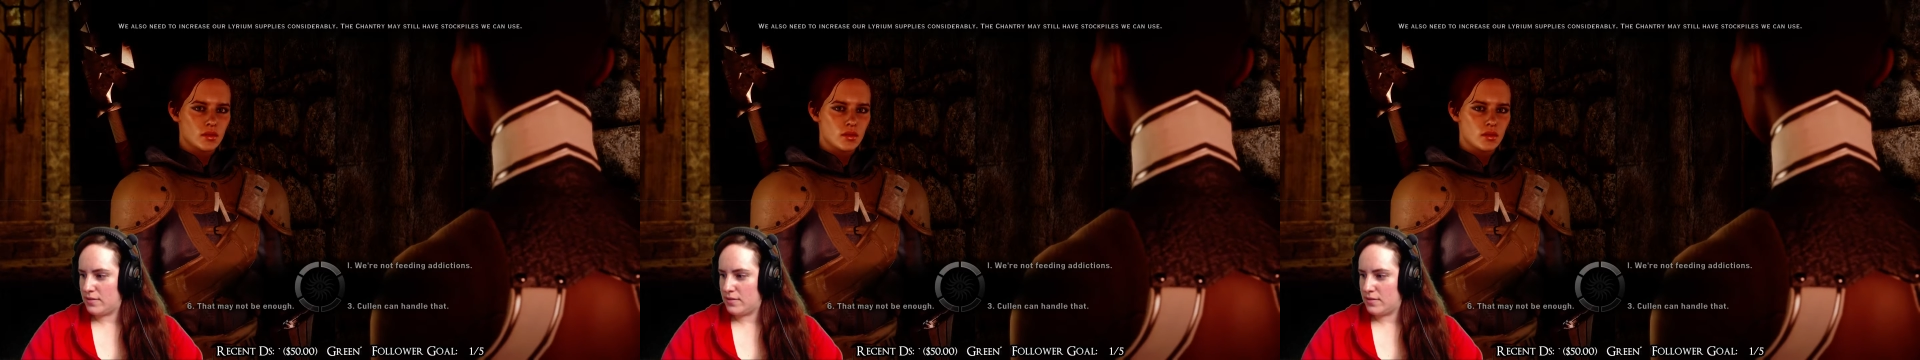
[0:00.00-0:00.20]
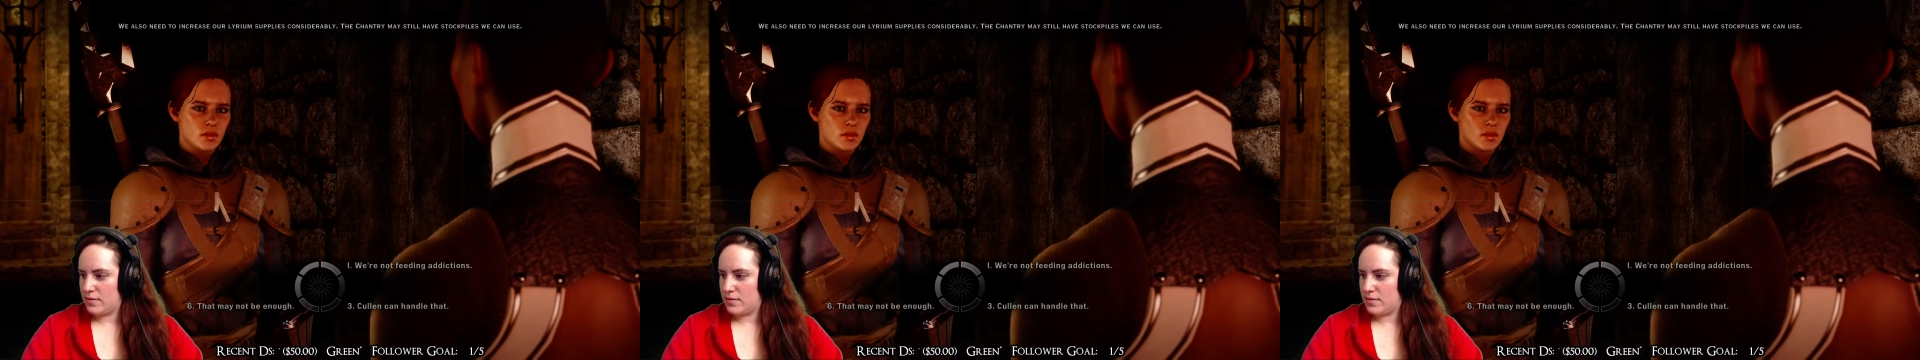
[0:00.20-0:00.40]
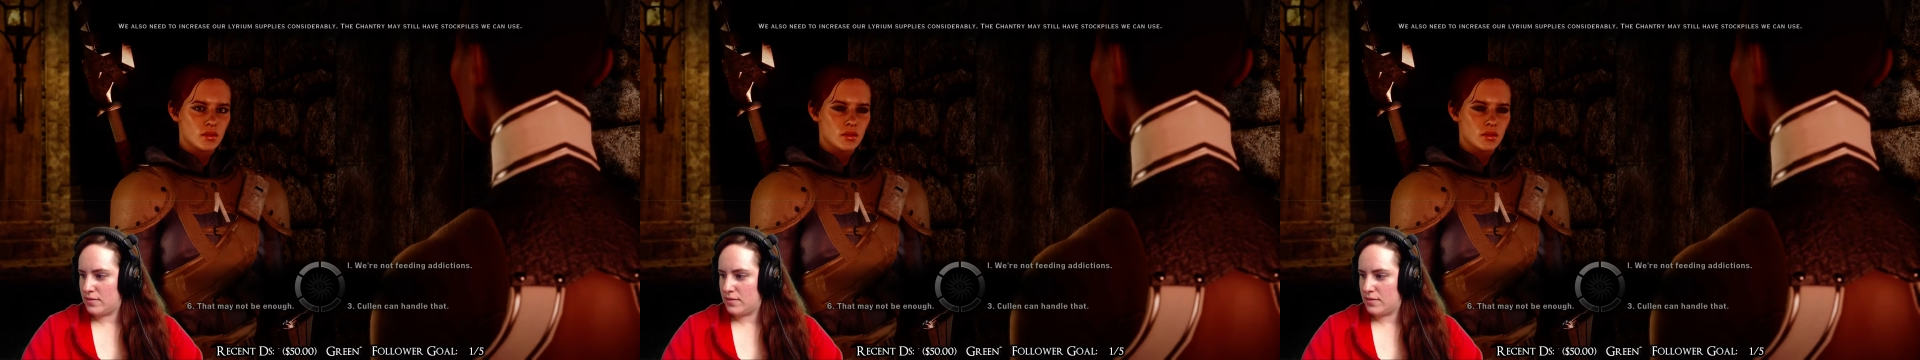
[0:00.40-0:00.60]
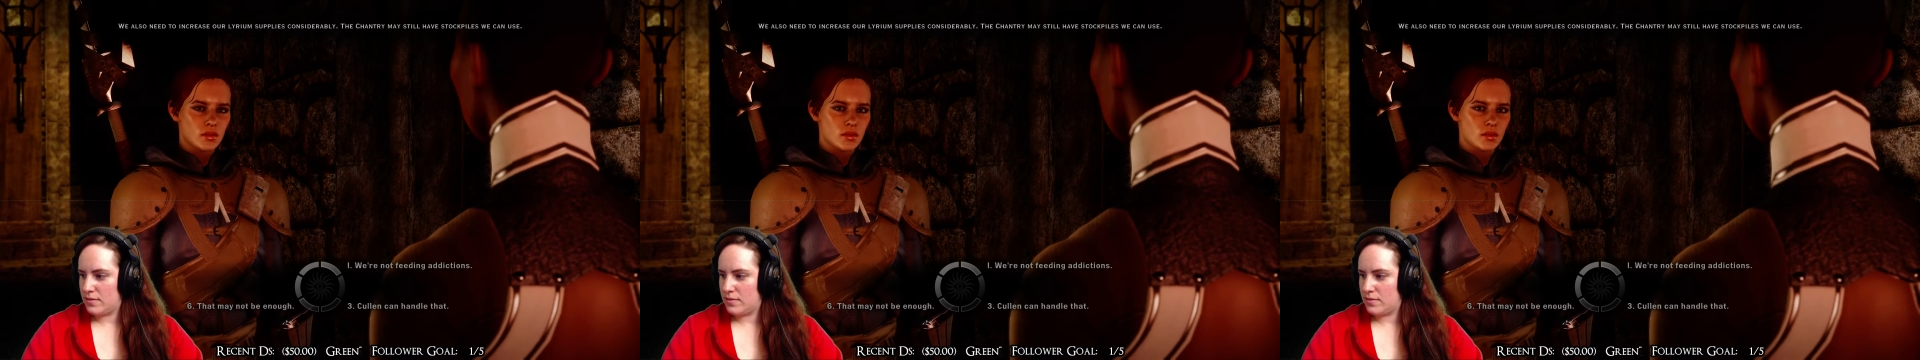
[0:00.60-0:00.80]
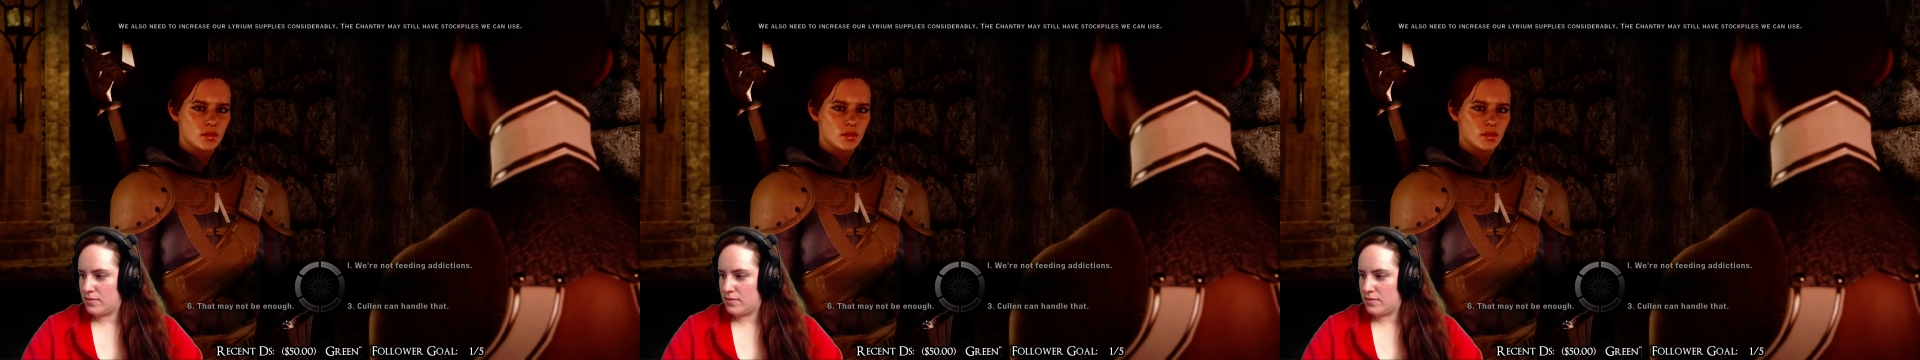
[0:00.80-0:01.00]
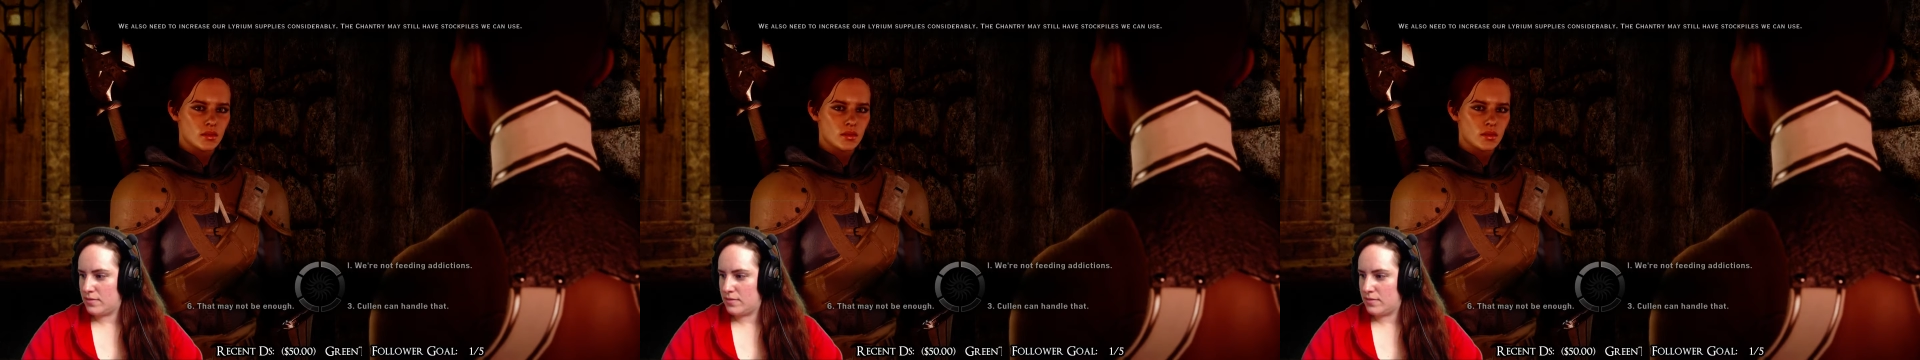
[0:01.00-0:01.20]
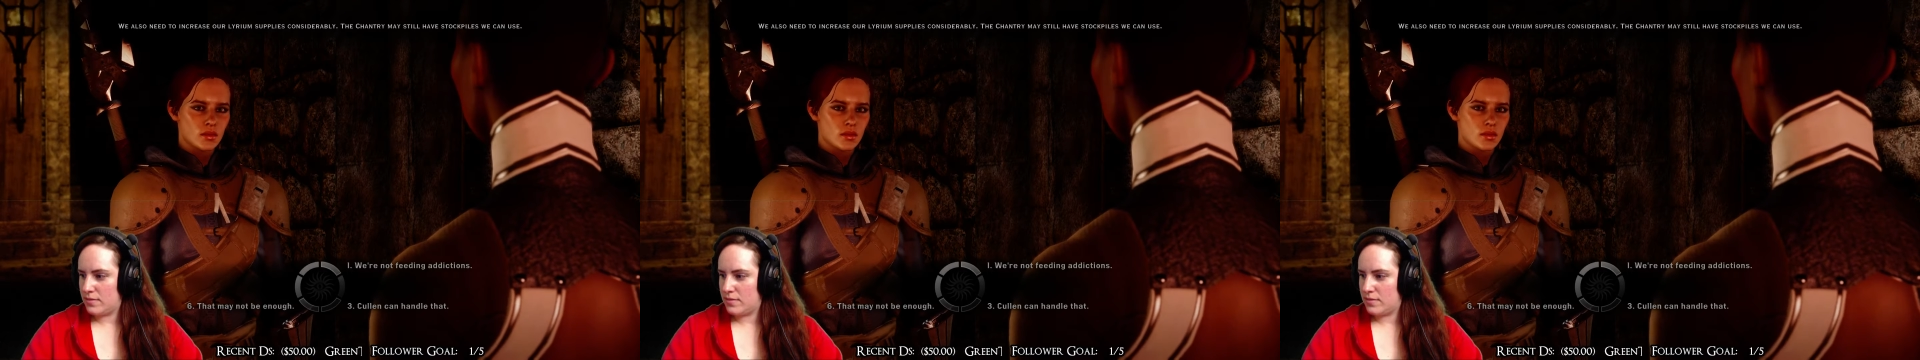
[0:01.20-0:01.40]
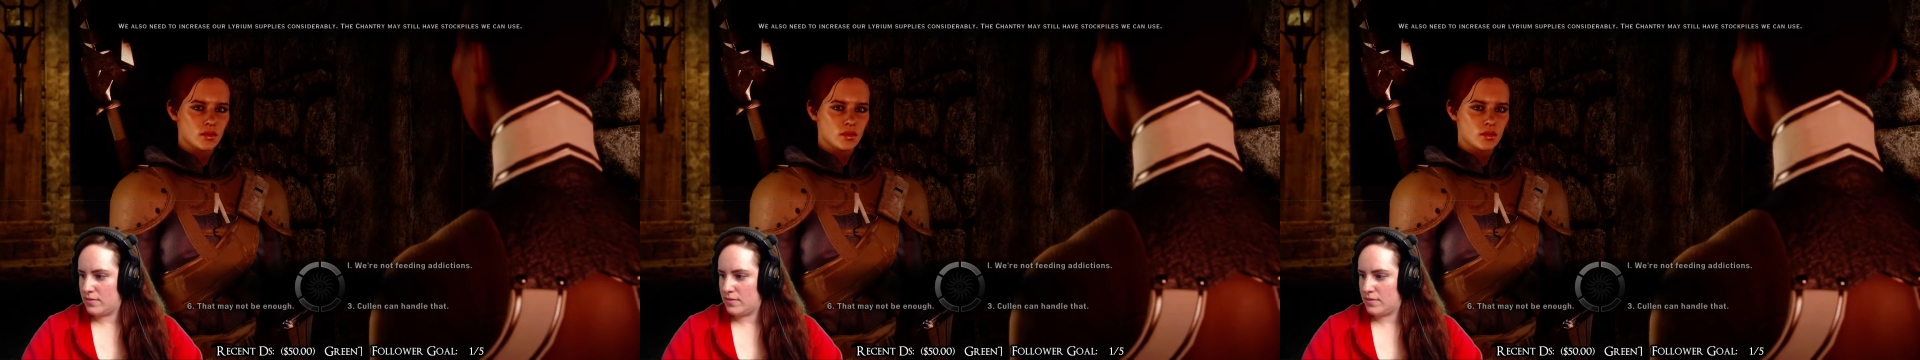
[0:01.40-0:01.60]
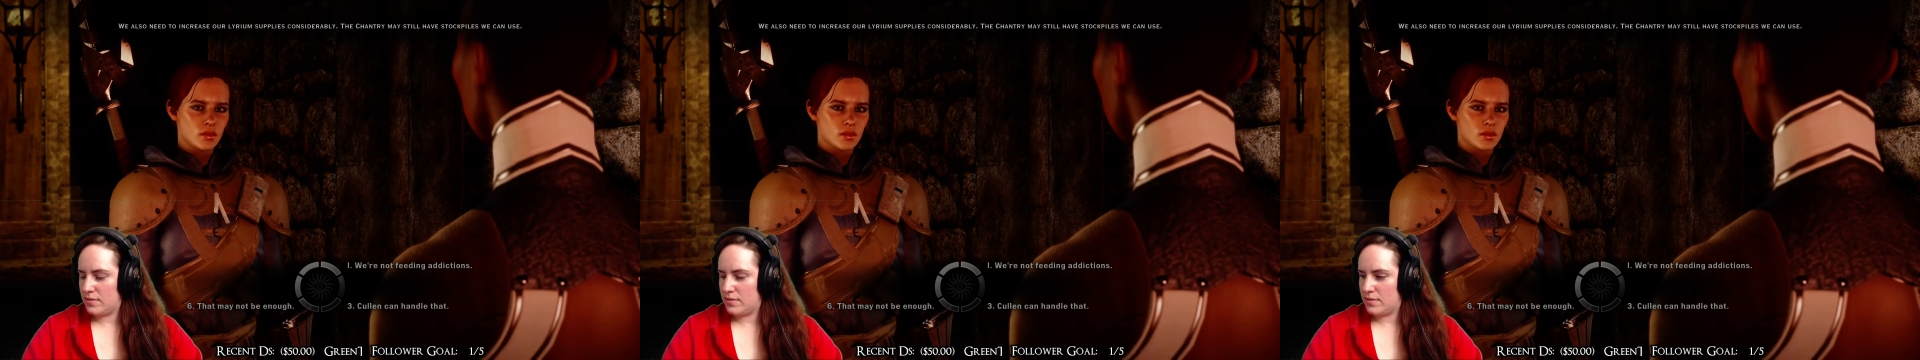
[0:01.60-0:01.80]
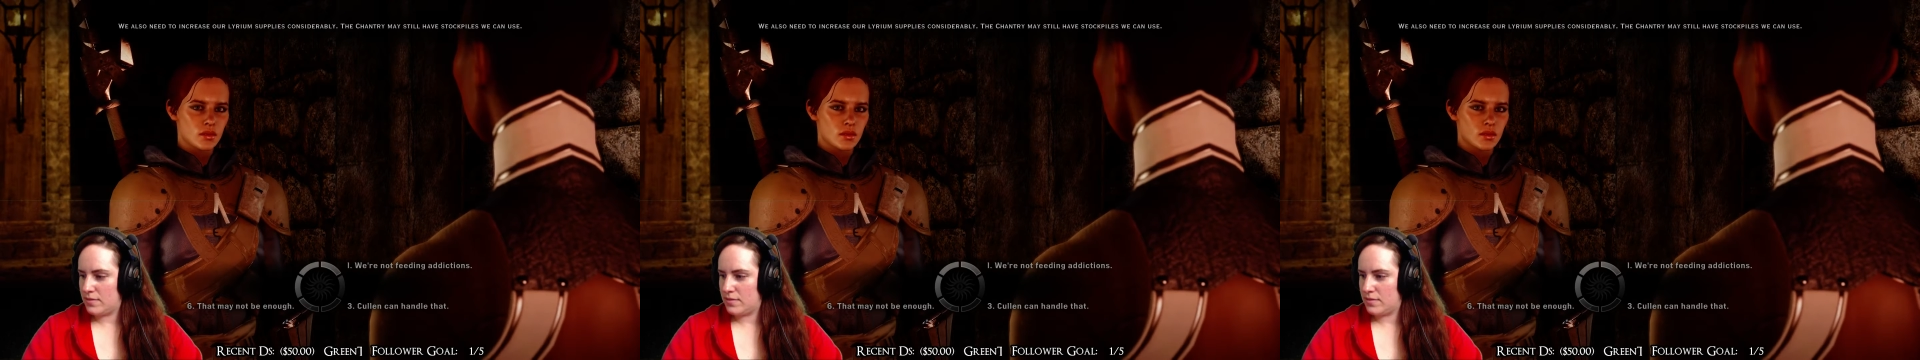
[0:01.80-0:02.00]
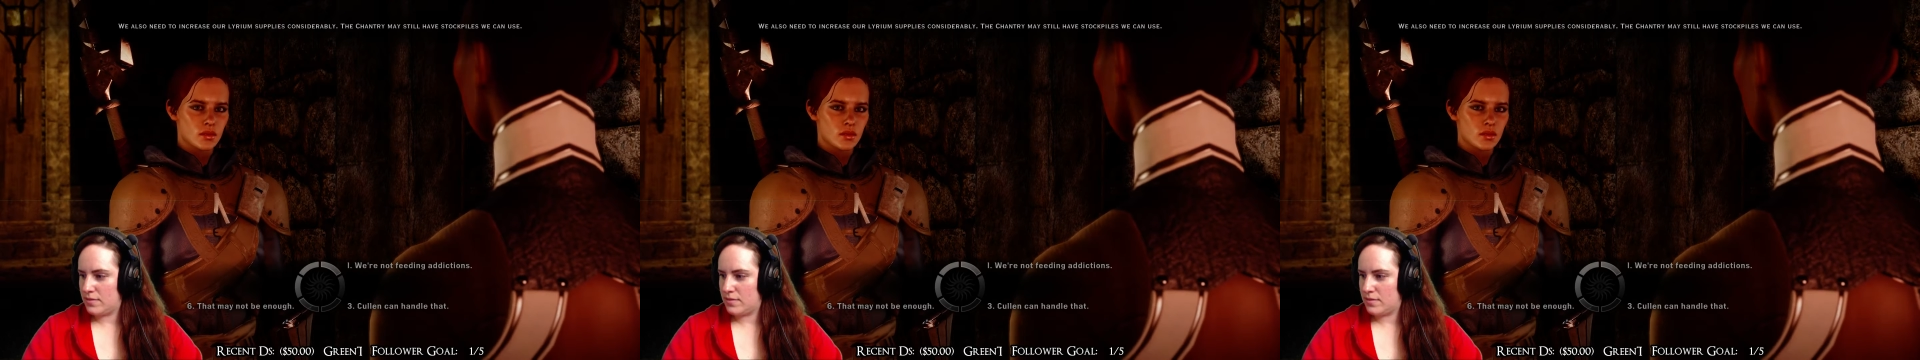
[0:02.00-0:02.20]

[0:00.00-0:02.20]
[no speech]